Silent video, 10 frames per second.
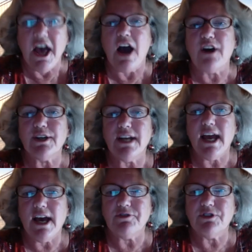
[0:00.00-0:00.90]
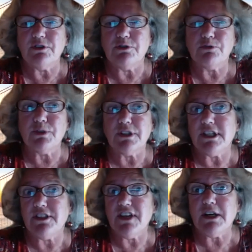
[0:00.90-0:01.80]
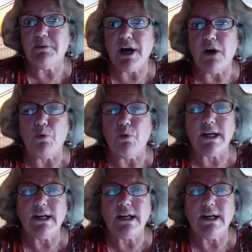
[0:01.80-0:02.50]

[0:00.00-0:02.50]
are going to have to really think about what